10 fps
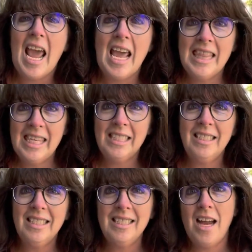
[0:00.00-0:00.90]
And this
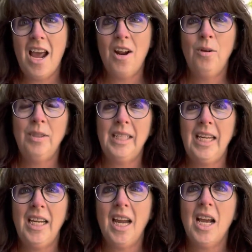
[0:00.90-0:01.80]
is not
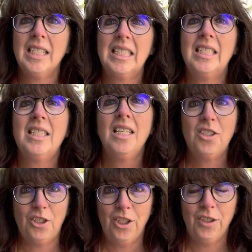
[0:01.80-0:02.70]
only a
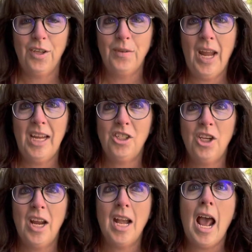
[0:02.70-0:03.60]
sister
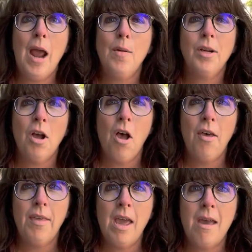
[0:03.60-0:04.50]
location, I would
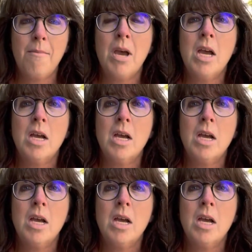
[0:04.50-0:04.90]
call them